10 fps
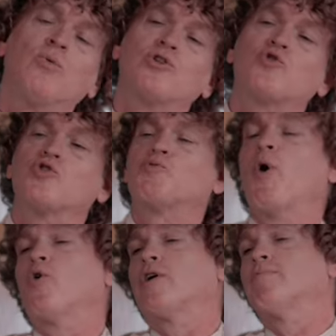which was
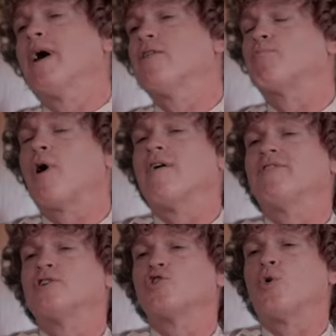spoken by the
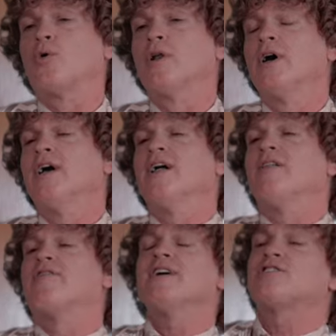prophet Joel.
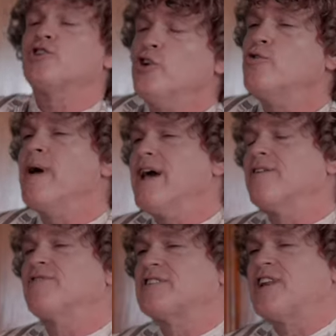This new
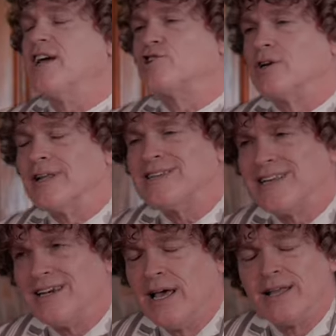manifestation,
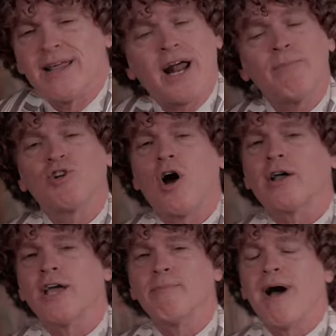listen, that I'm
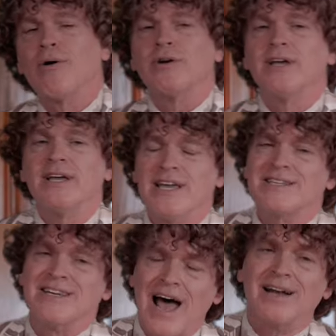talking about
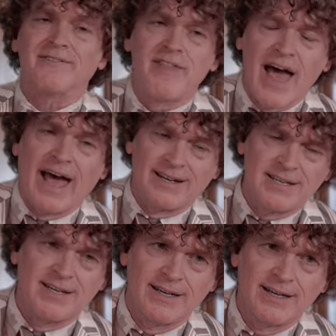is not
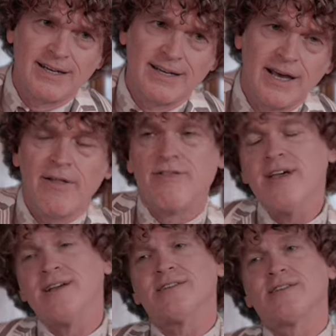that.
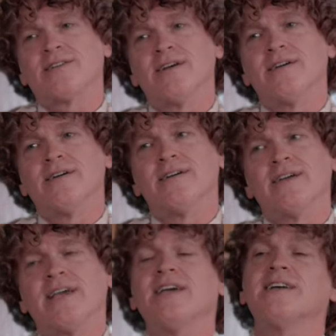This
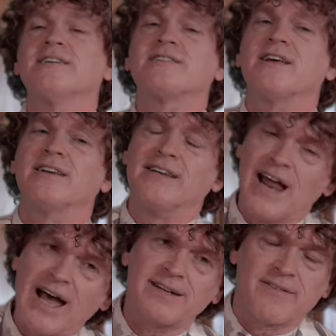is
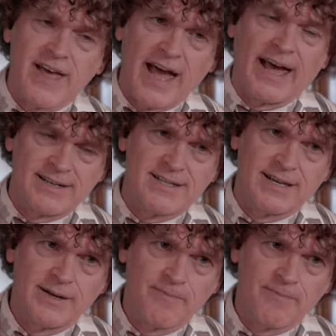not that.